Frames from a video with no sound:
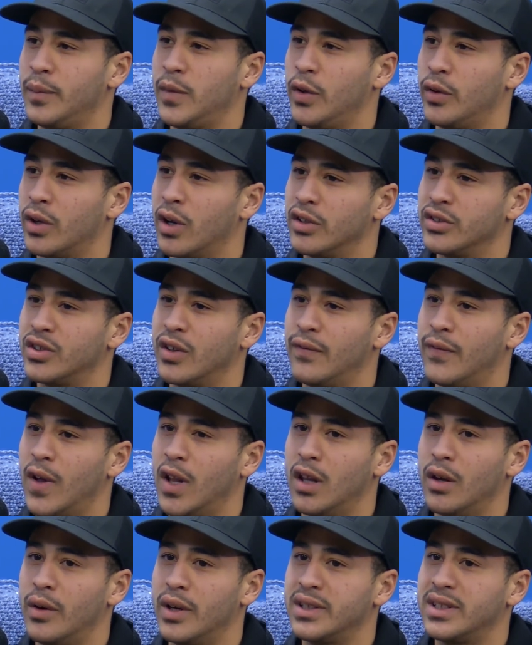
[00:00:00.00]
You can also
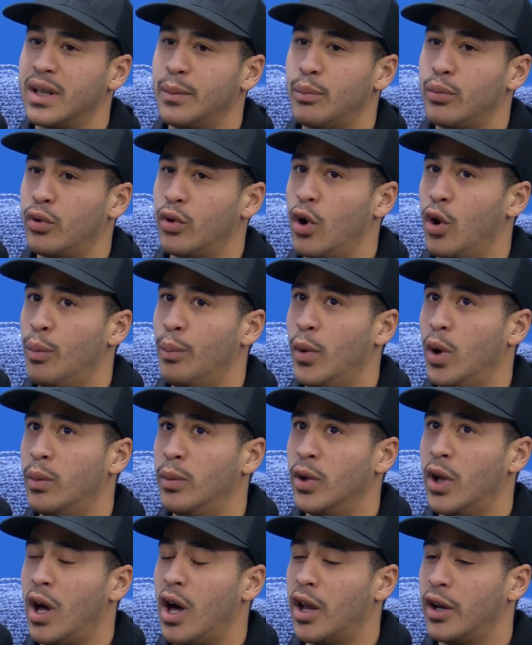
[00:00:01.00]
follow us at Pro
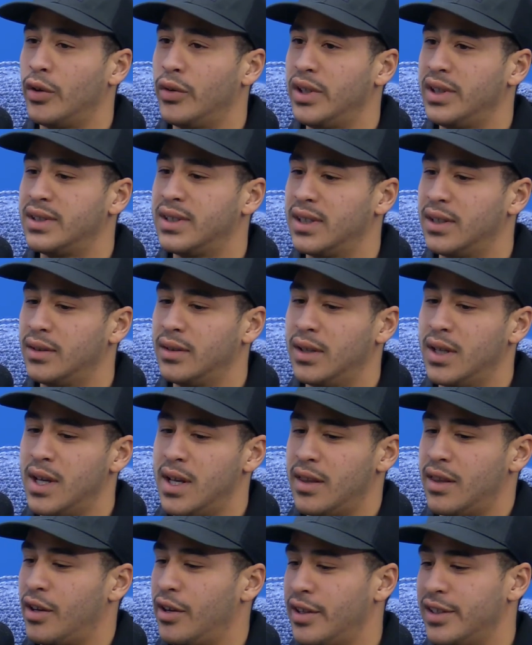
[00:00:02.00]
Mobile Auto Detail.
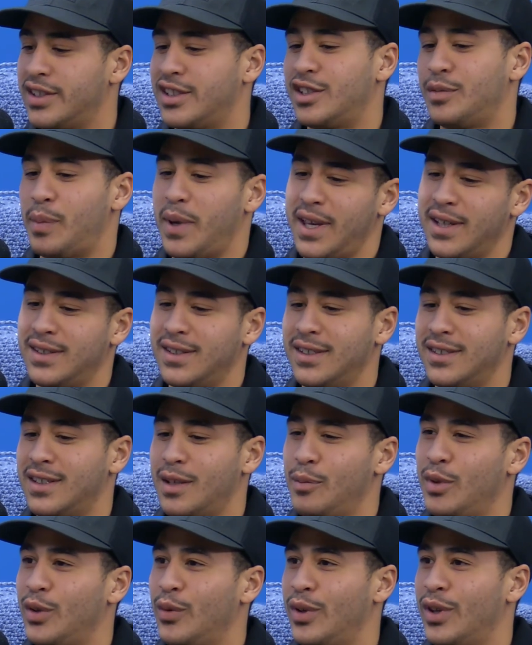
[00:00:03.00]
There is spaces
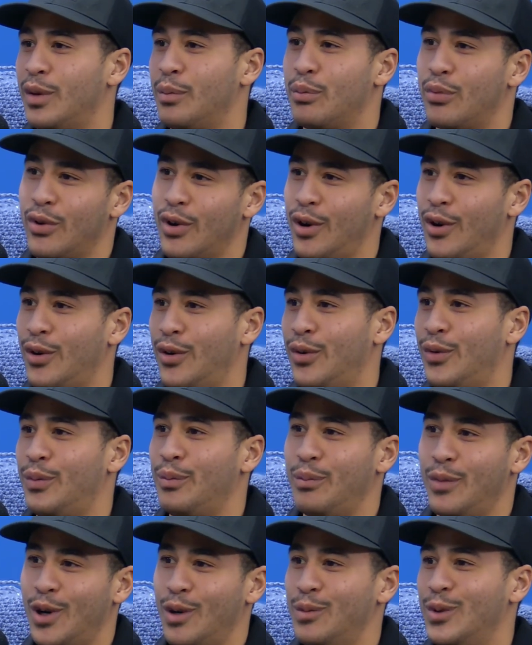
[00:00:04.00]
in between the Pro
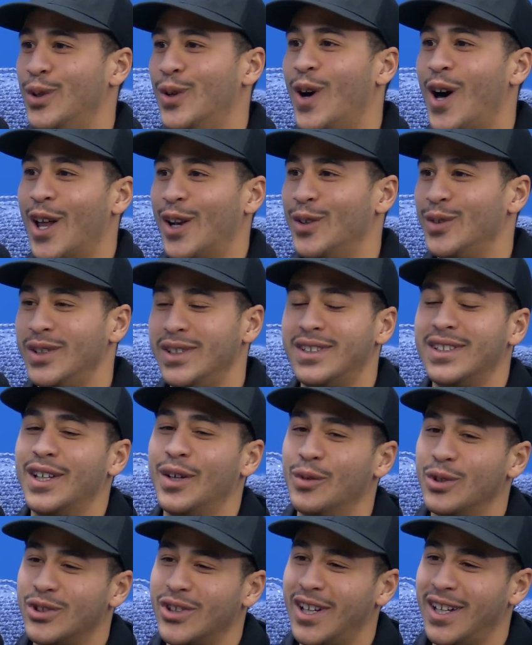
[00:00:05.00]
Mobile Auto
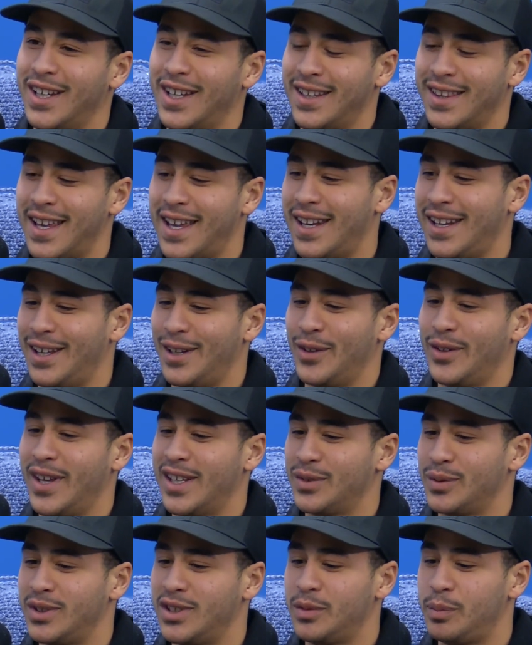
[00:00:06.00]
Detail. We're trying to get okay. that handled
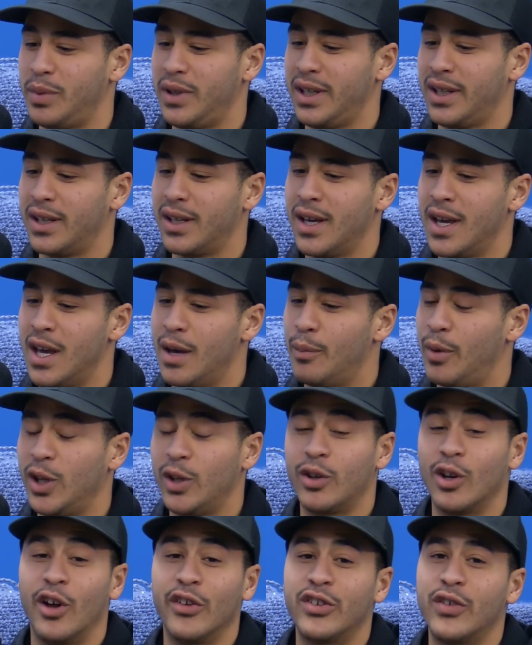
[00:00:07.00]
as we speak. But you
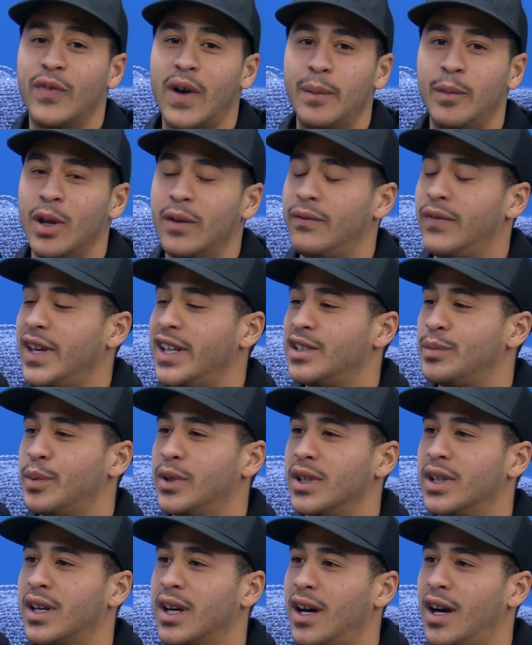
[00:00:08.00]
can also find me on
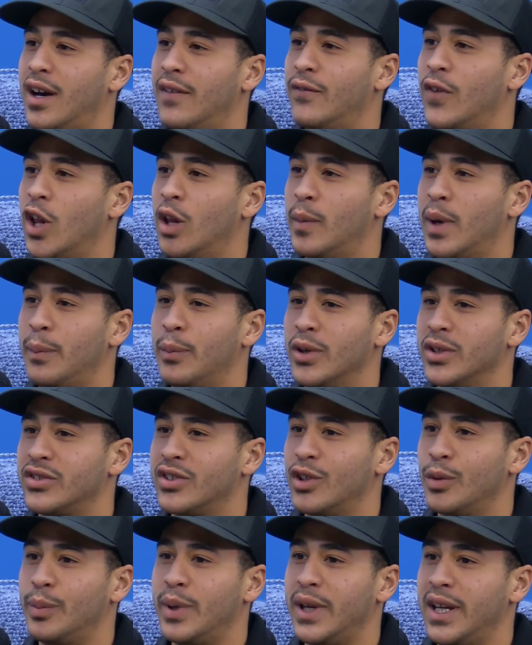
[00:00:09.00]
Facebook. Uh, follow my
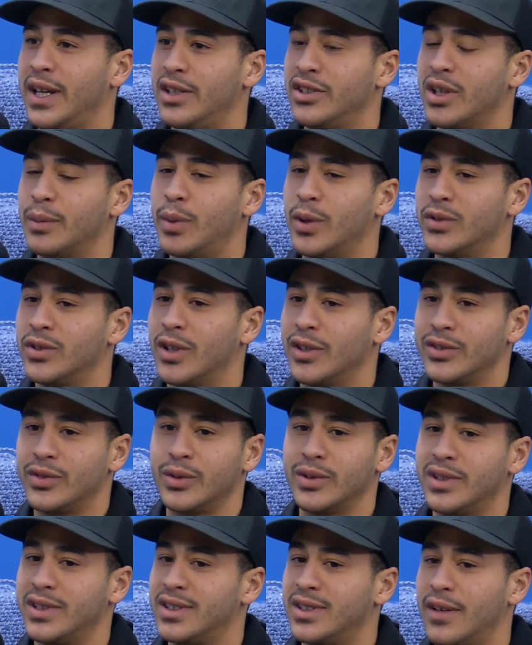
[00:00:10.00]
personal page. I post all
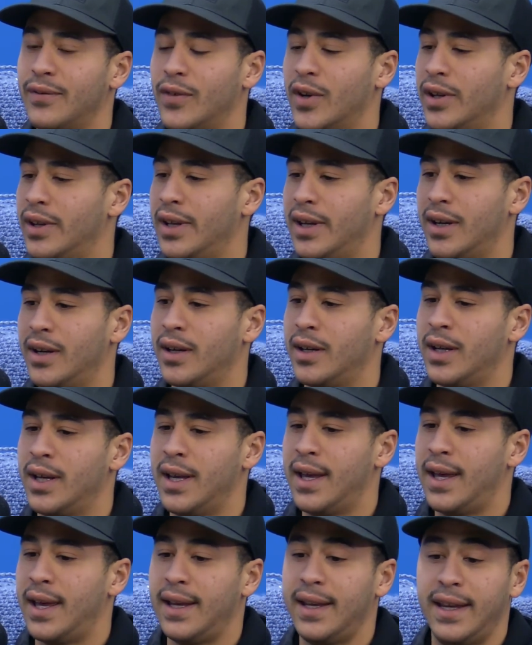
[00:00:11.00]
sorts of stuff on there.
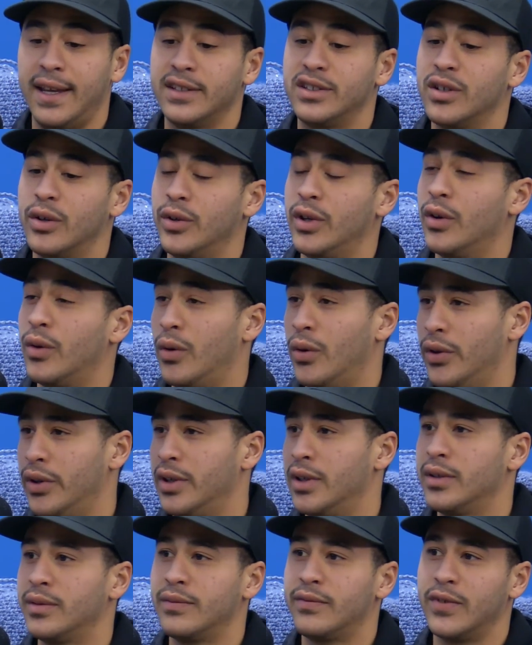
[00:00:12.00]
Antonio
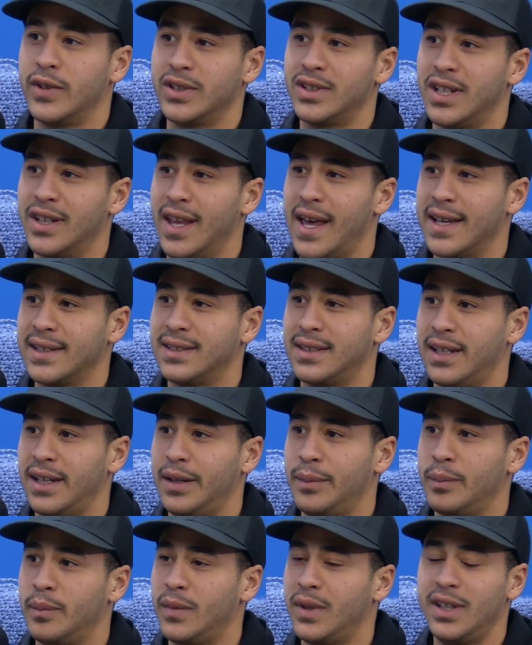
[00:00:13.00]
Holder, first and last
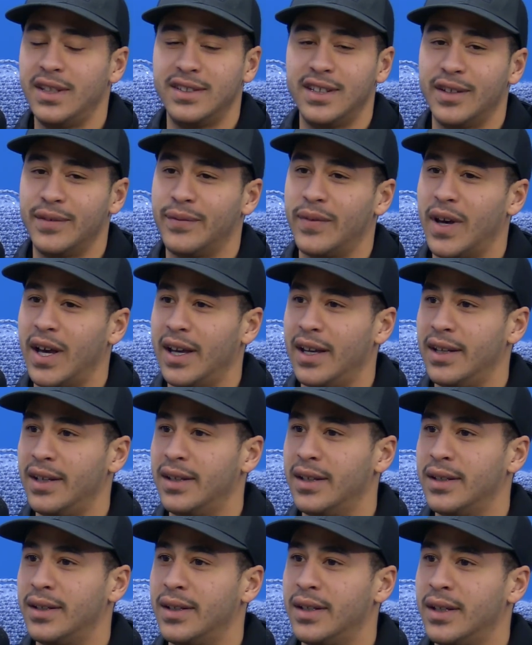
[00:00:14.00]
name, easy to find.